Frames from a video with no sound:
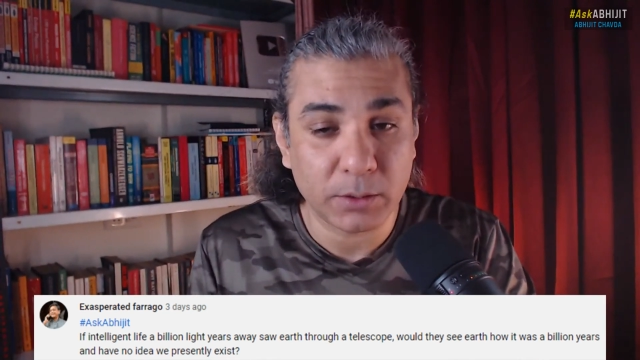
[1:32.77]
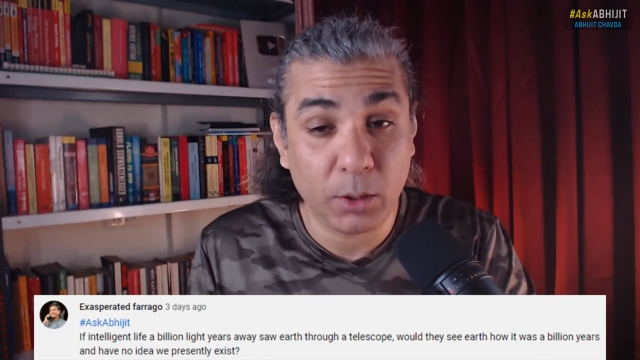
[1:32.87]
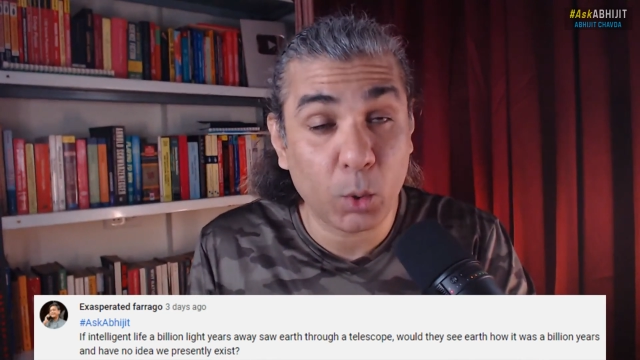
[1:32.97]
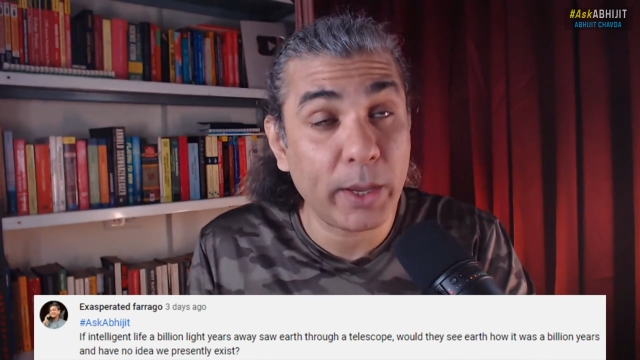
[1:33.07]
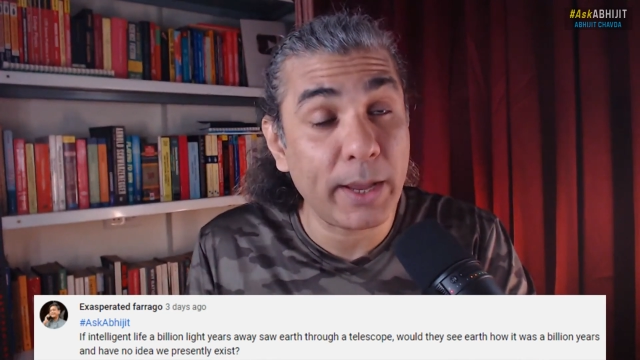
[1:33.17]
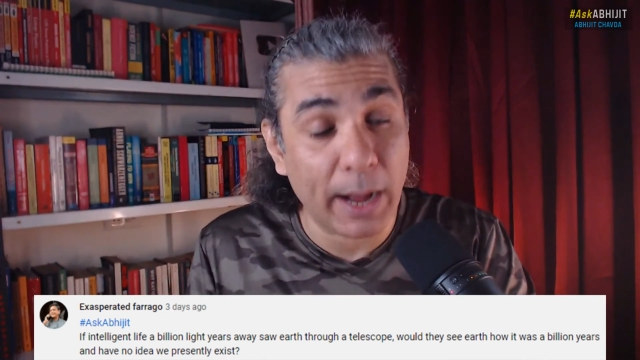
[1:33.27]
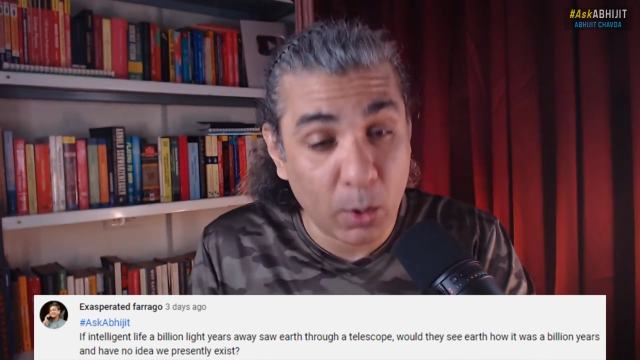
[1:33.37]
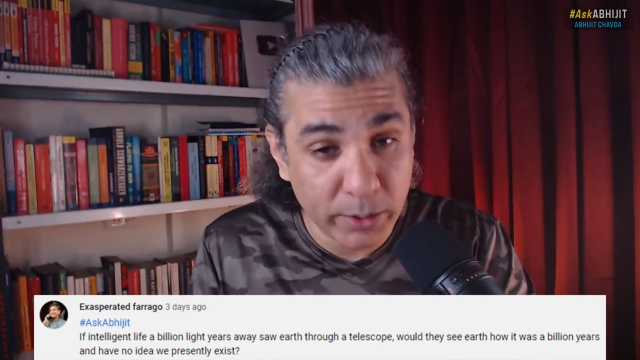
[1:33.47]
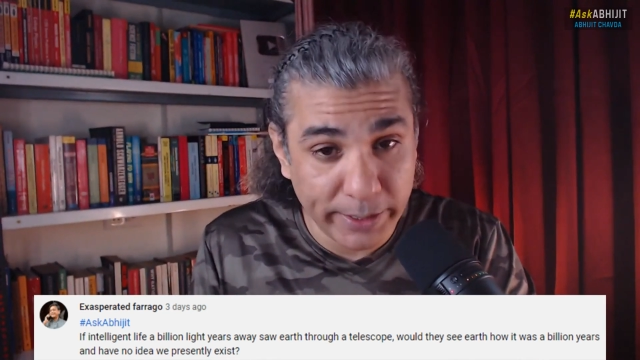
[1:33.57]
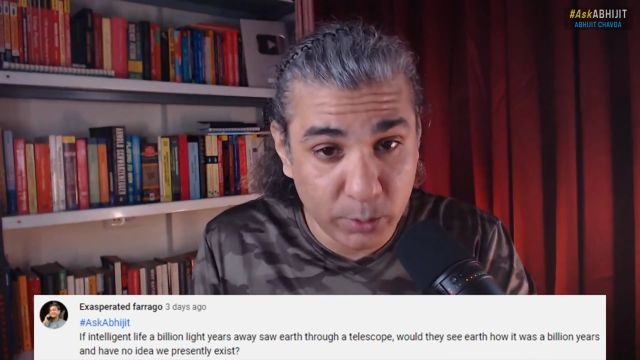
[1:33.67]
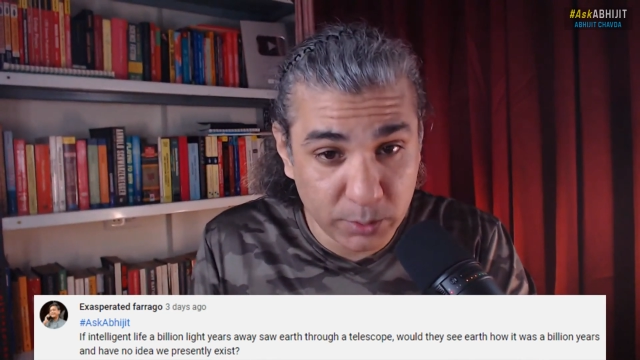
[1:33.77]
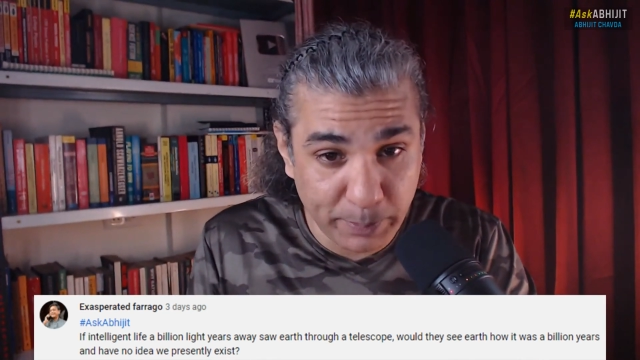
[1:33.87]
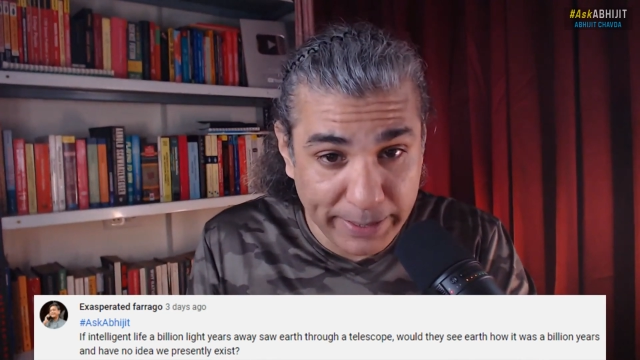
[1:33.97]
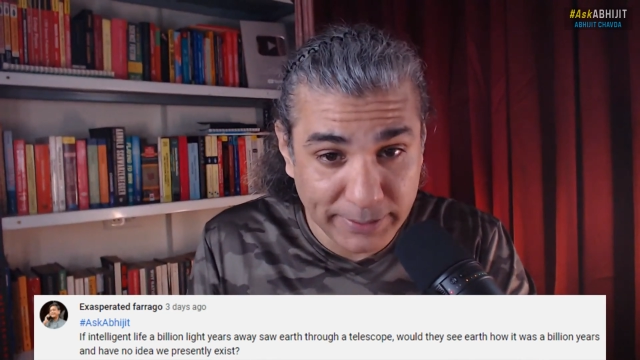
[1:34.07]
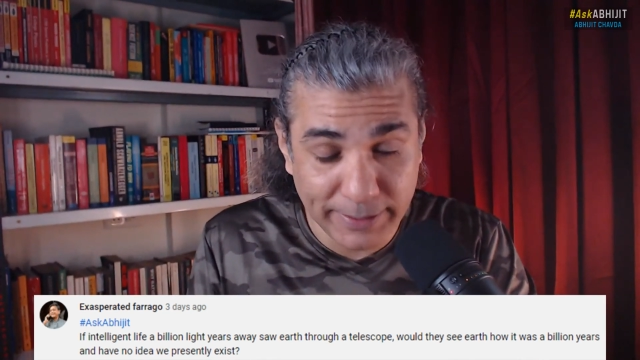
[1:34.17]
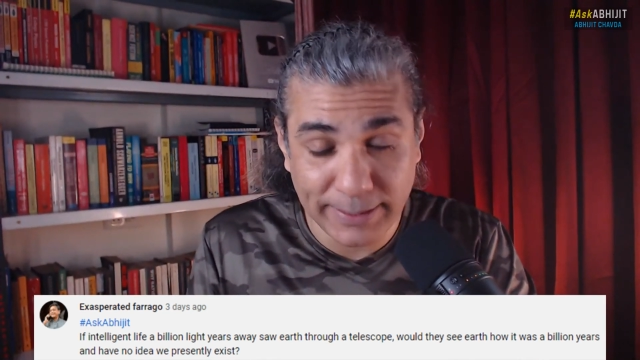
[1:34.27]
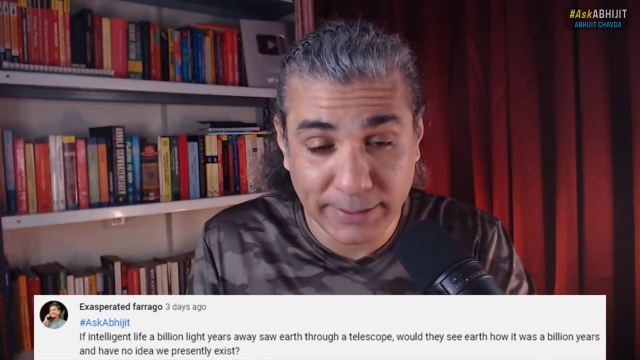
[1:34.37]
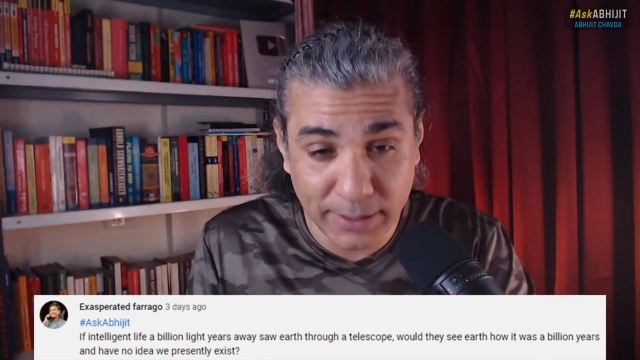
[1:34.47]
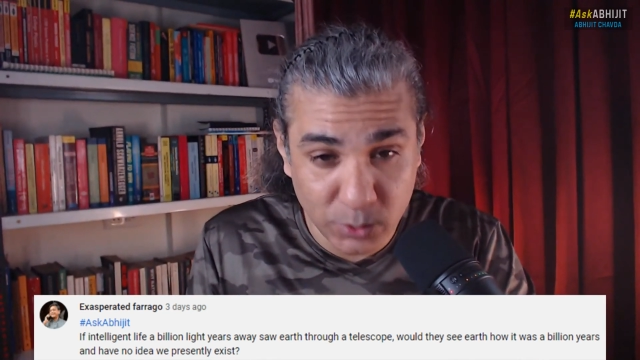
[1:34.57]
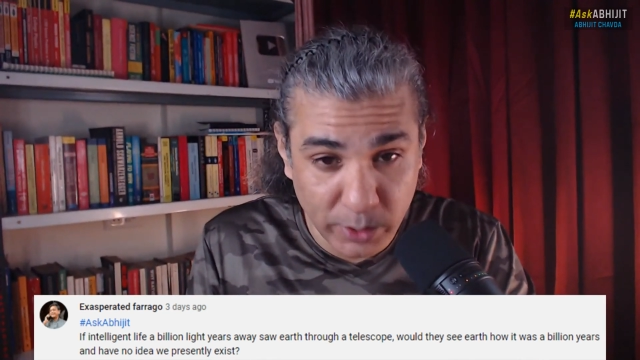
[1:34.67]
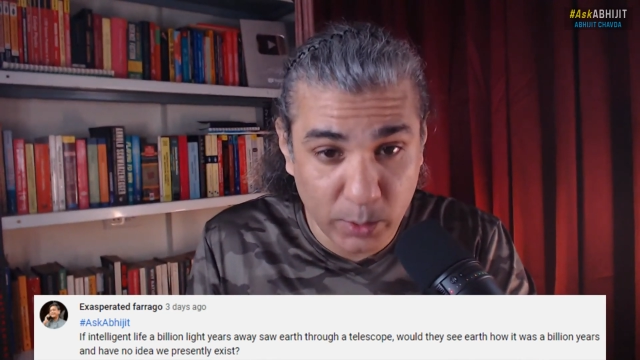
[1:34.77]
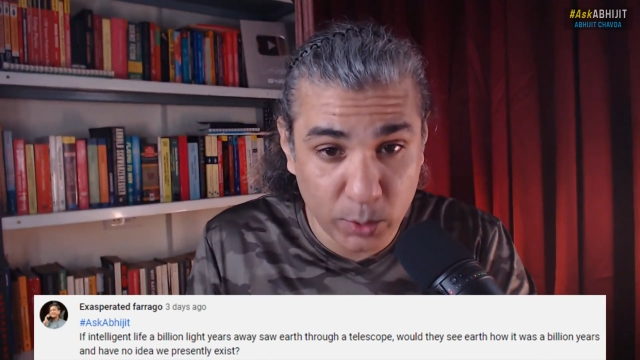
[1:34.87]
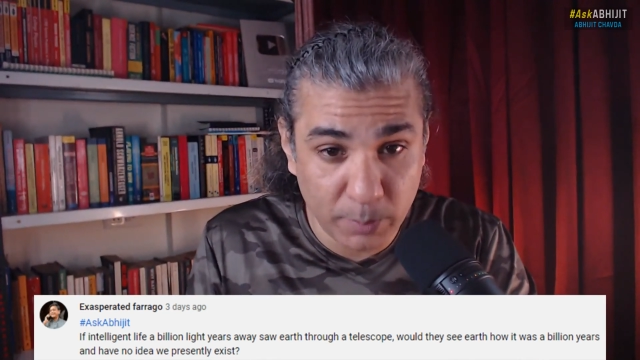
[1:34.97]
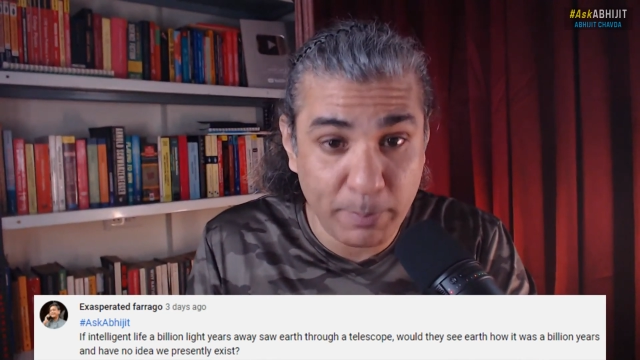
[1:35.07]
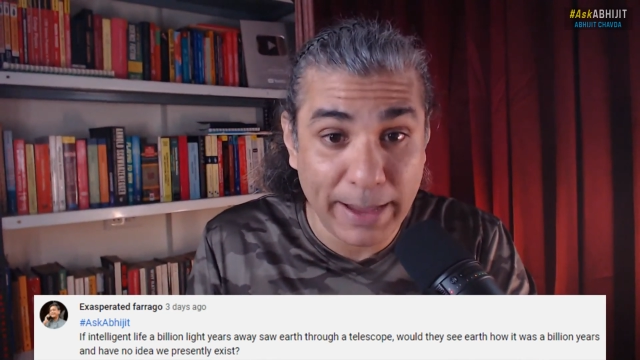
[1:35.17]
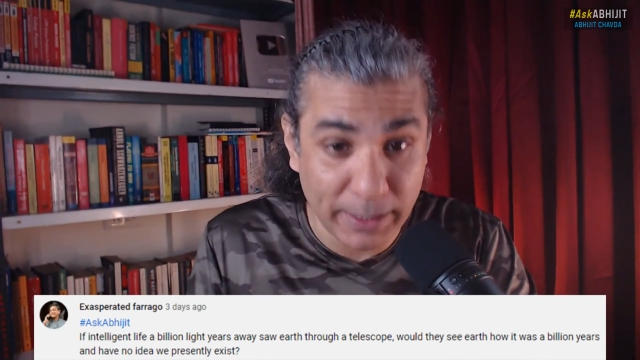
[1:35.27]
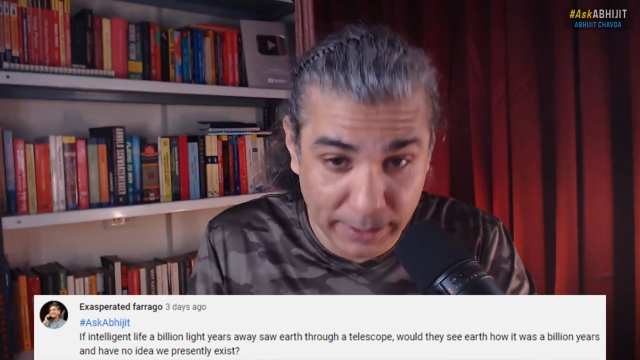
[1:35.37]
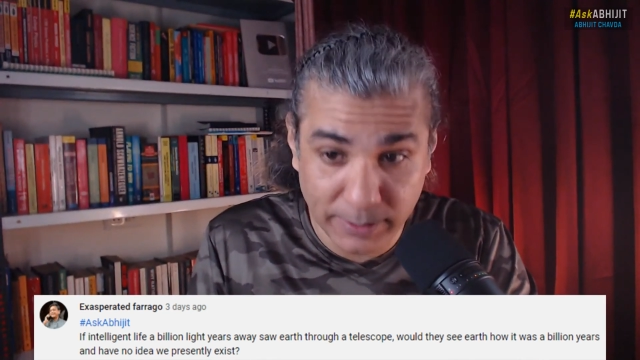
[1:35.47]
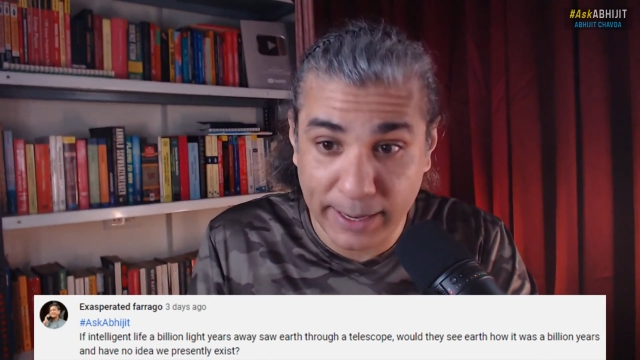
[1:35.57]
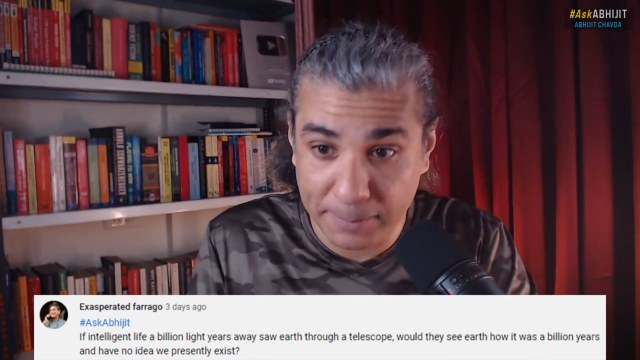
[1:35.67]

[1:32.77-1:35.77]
So looking out into space is essentially looking back in